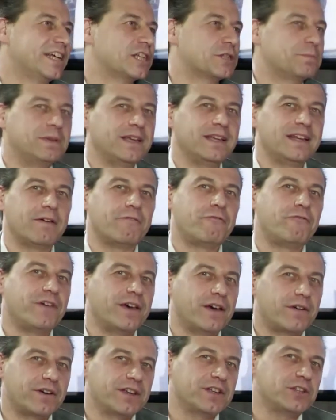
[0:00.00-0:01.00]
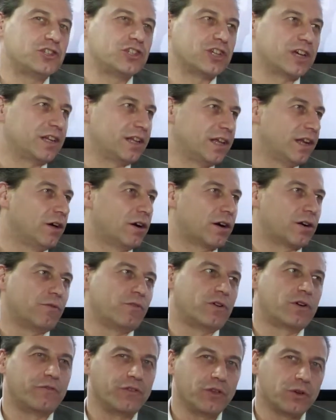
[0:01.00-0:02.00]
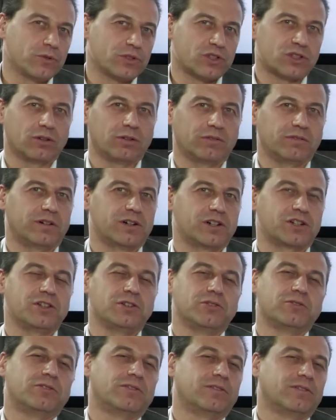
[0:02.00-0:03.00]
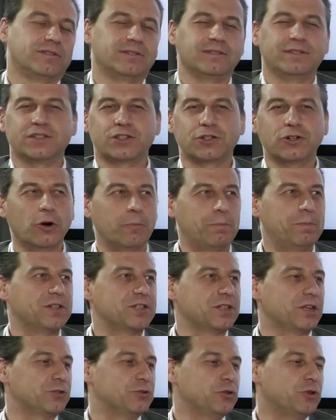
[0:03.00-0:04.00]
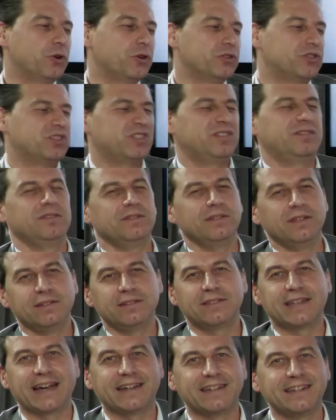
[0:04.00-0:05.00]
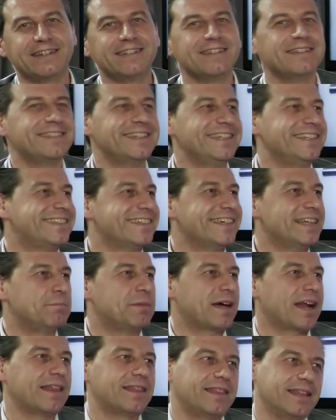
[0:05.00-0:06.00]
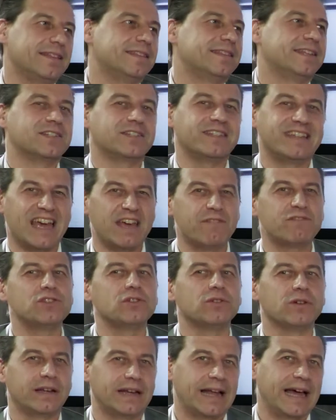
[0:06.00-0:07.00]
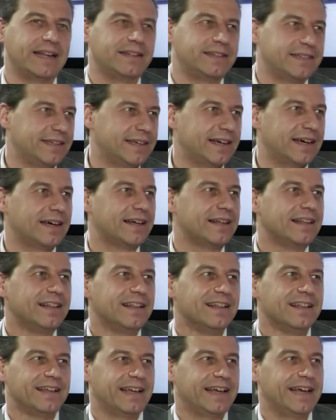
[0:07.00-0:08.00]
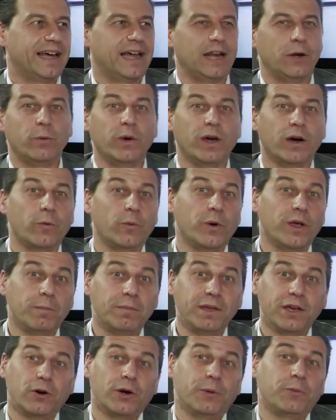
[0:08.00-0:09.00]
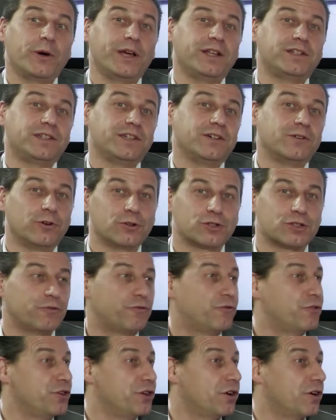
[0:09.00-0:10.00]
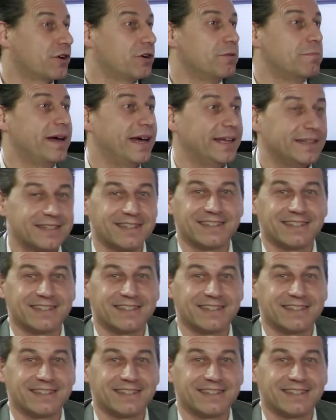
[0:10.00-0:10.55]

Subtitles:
been a very general overview, so there's the scope is not to go in technical detail, but I think this gives you an idea, and we'll be waiting also for your comments.